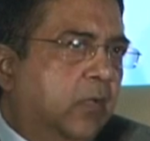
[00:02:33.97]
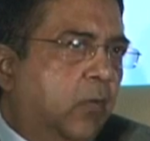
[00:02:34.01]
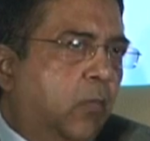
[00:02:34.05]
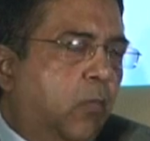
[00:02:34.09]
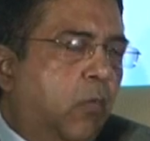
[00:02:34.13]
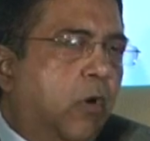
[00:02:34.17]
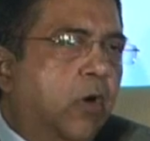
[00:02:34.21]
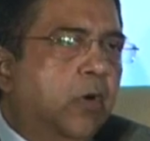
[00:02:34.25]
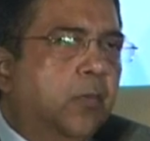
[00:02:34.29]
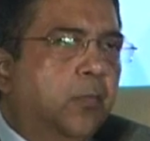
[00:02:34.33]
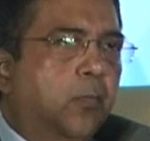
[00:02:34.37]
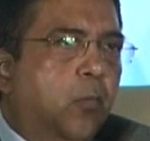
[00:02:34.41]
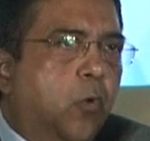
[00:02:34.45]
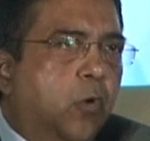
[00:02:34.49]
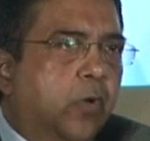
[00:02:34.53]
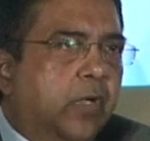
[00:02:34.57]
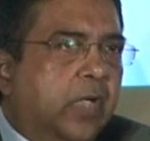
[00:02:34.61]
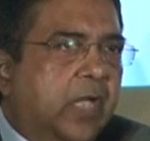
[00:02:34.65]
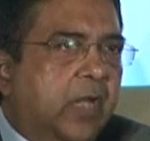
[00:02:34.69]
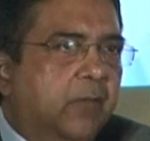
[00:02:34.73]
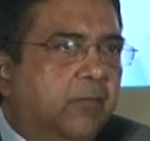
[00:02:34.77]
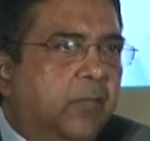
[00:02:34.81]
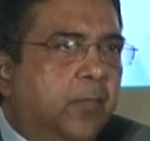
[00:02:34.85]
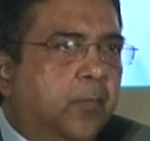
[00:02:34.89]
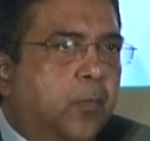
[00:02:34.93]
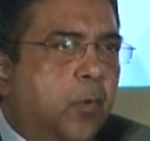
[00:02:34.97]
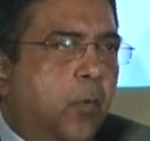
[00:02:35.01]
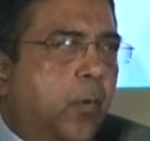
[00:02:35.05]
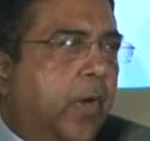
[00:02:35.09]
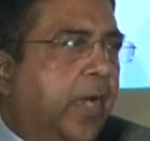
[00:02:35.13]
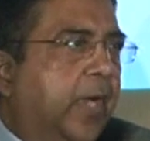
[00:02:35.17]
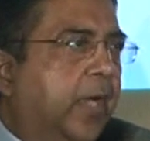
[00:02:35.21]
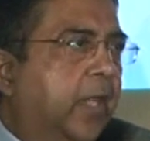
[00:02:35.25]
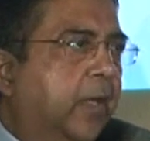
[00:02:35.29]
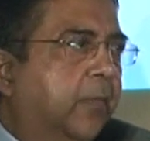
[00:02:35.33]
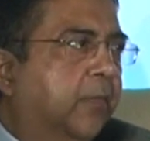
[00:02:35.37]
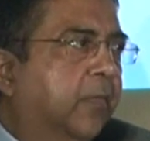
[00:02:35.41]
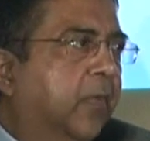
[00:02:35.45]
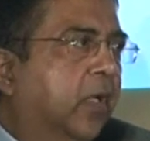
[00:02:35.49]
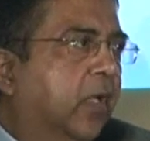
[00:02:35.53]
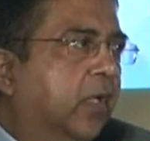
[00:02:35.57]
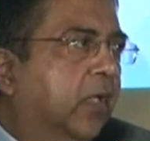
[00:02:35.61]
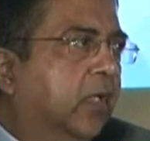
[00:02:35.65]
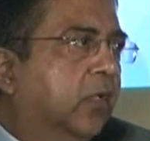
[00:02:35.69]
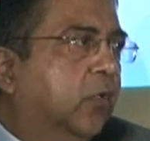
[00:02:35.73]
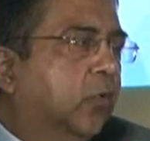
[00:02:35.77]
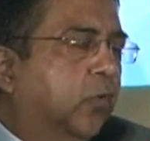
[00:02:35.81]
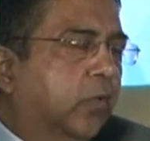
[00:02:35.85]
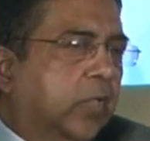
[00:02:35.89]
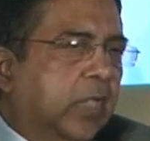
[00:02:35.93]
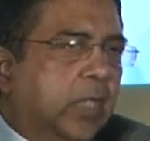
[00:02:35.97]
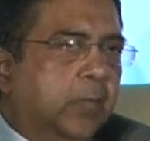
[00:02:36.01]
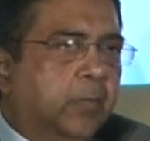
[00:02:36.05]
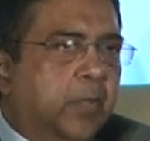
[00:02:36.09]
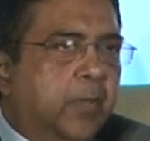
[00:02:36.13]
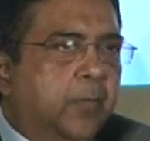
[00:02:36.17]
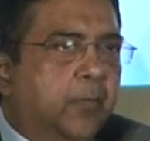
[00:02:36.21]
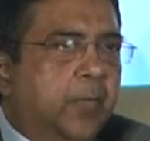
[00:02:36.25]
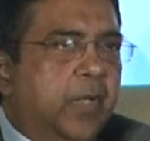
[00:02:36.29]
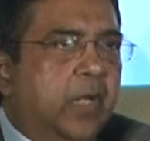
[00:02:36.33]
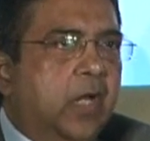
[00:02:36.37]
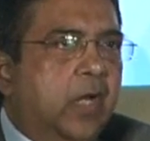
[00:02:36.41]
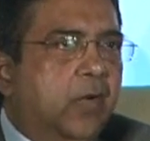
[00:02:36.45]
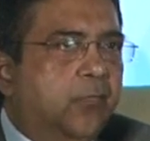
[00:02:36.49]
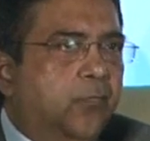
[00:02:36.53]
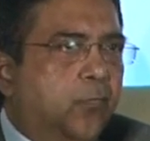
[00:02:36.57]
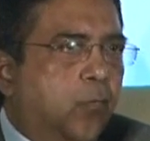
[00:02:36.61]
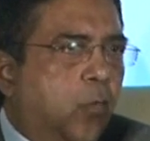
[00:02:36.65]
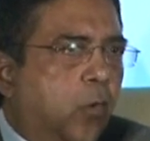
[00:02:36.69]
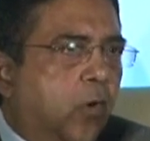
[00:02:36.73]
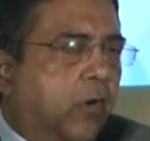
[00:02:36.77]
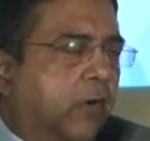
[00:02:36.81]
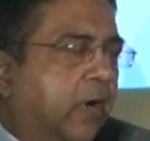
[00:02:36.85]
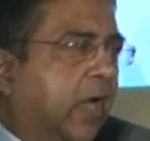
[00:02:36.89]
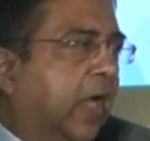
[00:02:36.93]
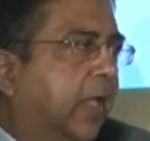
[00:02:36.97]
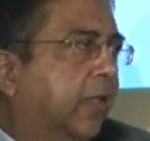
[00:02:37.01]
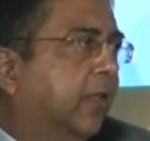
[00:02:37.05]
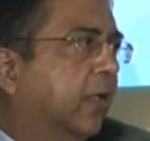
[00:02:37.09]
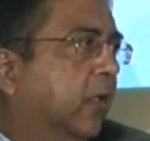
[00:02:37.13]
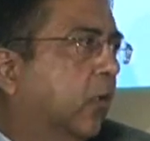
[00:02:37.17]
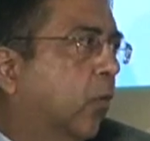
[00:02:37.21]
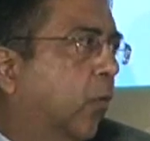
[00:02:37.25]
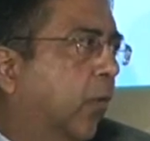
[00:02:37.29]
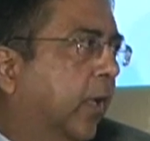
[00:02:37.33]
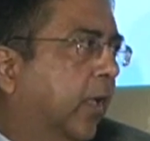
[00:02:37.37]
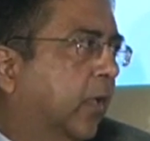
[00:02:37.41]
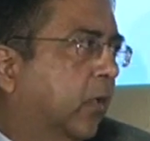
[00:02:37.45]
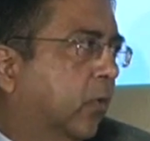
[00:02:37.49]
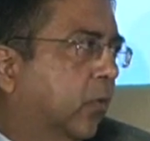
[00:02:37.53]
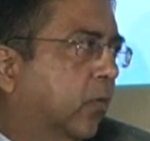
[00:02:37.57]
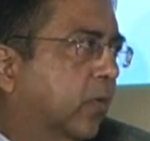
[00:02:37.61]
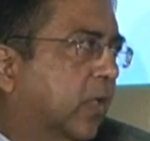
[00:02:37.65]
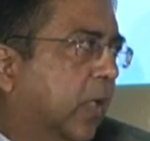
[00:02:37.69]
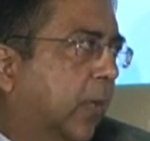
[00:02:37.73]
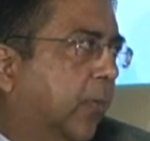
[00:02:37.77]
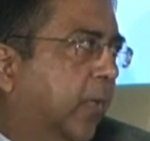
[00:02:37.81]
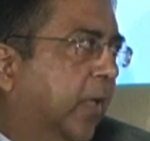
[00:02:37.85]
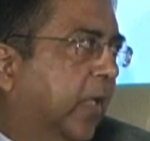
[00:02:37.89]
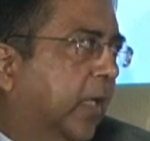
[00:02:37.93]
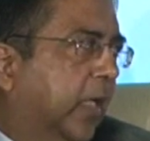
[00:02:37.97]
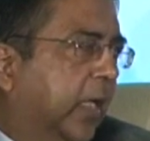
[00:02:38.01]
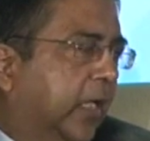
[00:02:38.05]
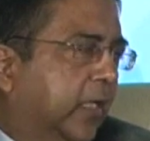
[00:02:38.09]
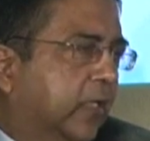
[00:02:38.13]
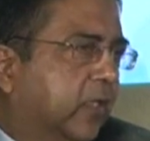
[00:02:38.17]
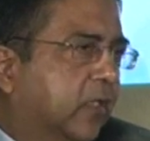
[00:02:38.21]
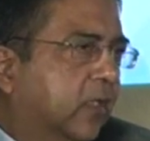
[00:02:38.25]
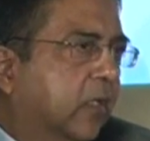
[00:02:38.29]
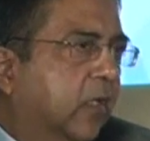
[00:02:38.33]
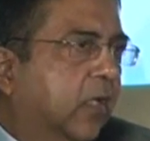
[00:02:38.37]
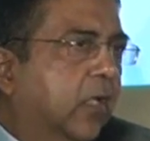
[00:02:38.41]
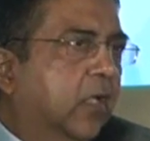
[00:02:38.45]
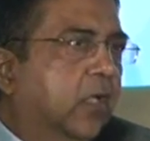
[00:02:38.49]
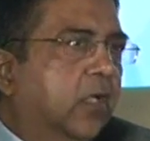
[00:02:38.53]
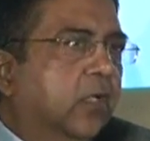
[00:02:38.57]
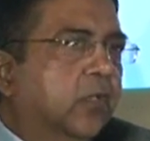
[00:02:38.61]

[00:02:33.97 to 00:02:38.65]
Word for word: Now what more can we provide him to keep him in our fold rather than going through somebody else?